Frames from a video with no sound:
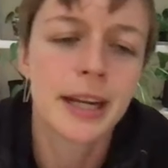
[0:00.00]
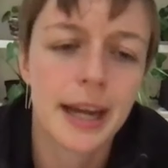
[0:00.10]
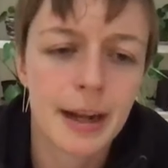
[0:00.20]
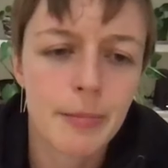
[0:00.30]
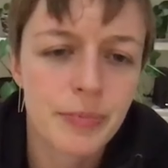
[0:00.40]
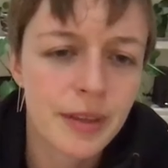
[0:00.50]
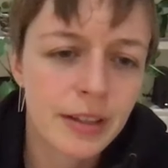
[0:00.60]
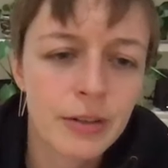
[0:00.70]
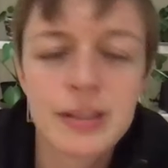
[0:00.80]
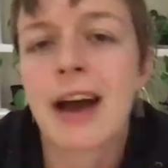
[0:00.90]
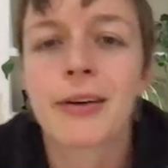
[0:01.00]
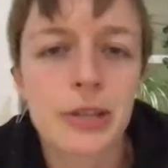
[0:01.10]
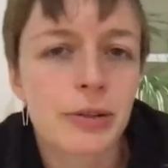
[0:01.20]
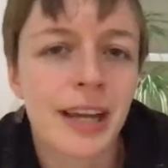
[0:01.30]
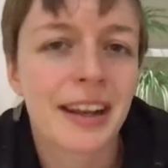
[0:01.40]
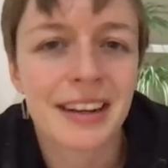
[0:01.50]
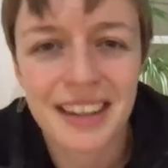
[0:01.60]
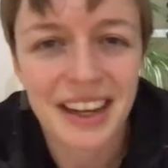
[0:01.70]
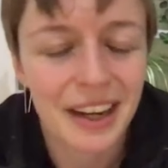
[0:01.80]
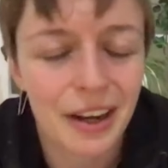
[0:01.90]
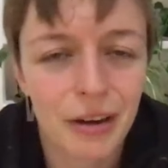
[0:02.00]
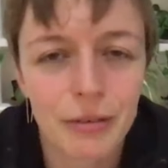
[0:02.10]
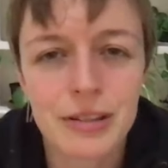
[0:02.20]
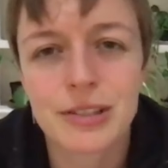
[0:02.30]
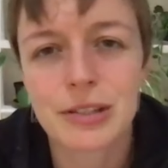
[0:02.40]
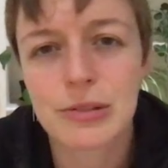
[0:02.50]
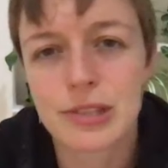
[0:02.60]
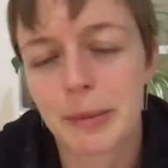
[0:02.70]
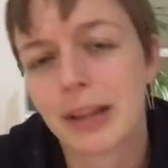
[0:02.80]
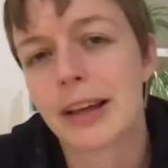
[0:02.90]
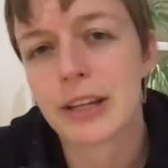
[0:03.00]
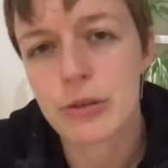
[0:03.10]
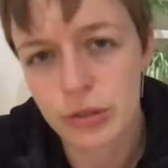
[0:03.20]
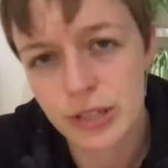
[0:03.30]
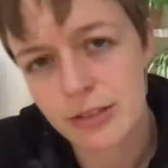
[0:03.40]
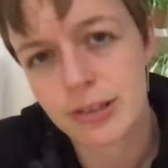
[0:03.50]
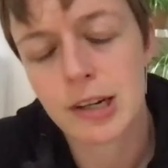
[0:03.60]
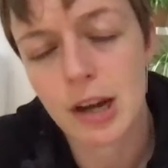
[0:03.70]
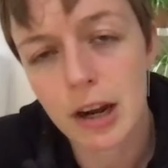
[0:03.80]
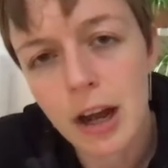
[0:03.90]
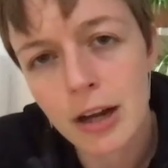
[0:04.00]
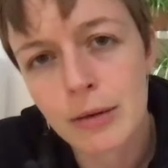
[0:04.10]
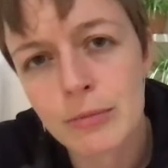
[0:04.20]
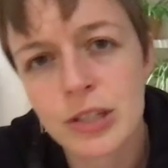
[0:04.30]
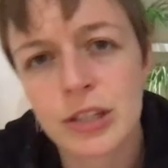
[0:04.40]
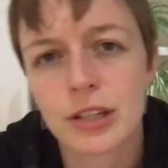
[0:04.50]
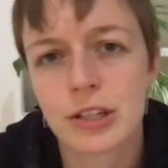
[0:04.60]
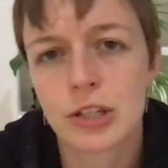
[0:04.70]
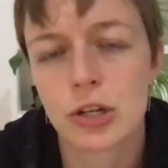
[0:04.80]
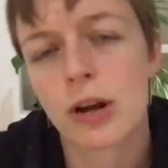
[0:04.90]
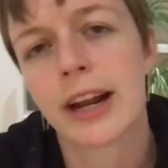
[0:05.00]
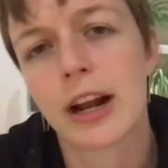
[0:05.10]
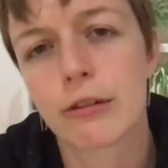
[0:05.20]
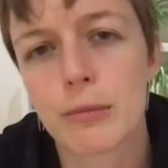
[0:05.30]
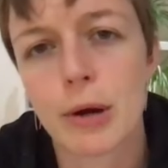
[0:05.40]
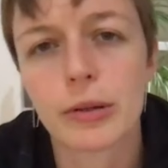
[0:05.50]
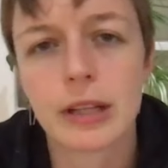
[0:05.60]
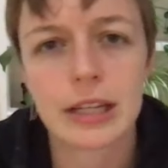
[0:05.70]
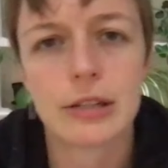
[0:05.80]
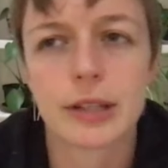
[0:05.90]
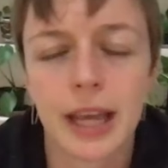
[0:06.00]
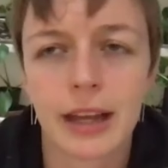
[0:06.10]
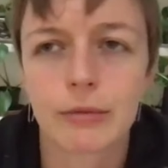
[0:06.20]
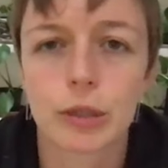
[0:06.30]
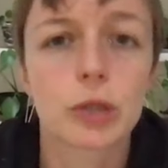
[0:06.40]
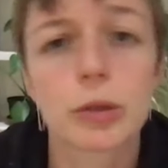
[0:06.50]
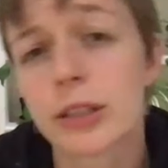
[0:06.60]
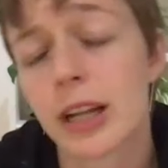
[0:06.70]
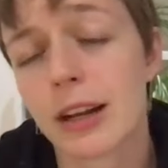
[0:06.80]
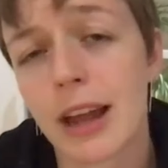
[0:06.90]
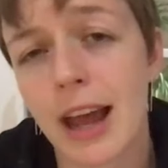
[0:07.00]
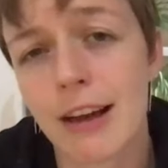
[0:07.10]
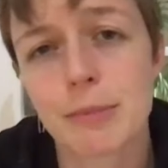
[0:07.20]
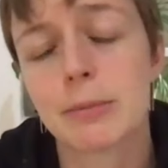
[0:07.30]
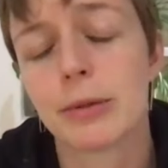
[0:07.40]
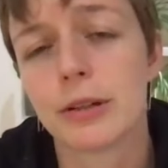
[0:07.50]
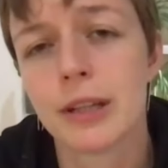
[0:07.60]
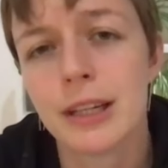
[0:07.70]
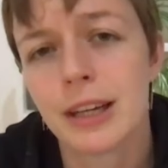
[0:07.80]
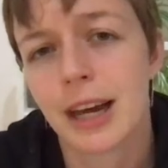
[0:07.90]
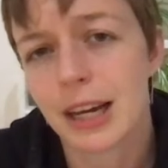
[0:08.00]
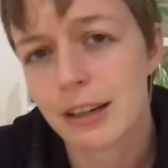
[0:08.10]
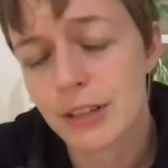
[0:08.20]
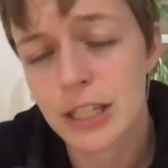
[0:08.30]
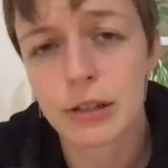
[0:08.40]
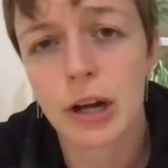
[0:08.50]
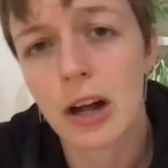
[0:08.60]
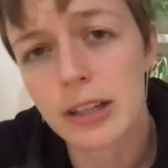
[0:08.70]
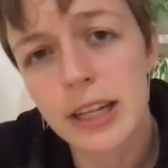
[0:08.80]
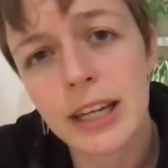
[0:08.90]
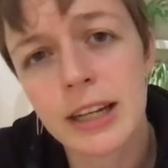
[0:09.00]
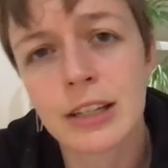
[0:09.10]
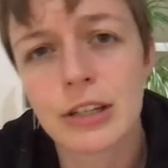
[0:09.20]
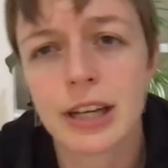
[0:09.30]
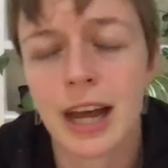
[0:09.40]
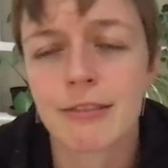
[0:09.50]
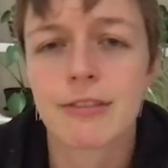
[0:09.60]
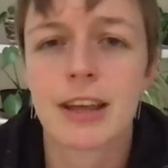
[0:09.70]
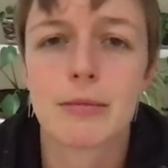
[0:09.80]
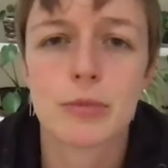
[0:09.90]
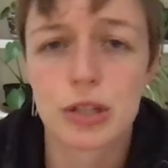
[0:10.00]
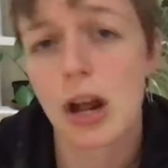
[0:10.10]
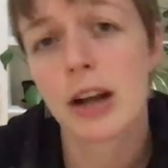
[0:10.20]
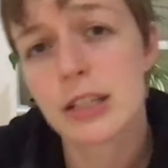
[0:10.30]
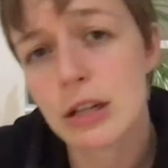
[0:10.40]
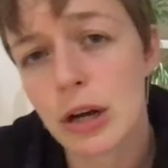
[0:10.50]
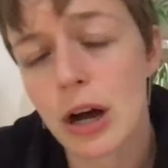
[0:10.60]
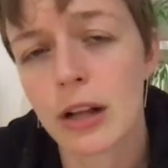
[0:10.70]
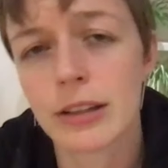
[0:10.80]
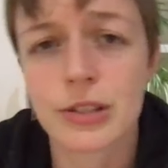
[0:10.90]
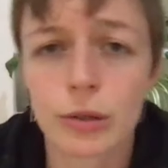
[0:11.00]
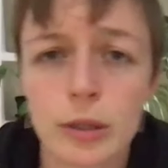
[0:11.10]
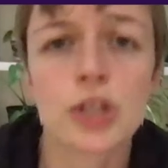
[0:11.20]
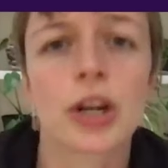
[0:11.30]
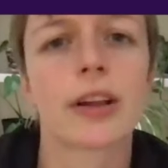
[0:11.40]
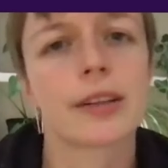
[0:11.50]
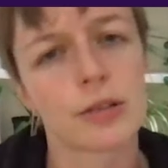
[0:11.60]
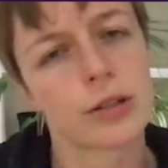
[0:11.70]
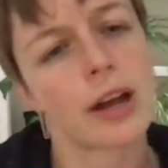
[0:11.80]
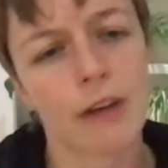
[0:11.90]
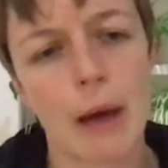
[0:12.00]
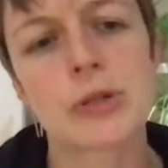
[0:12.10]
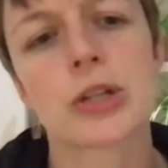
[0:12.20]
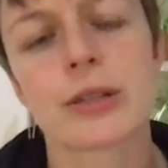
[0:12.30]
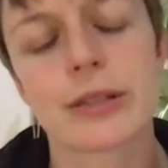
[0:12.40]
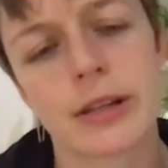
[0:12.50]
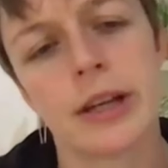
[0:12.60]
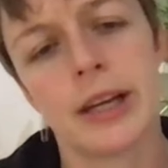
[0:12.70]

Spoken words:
now you can always use something like usertesting.com to try it out remotely. You can recruit and have people video call in. You can have them just audio call and screen share. There's a lot of options.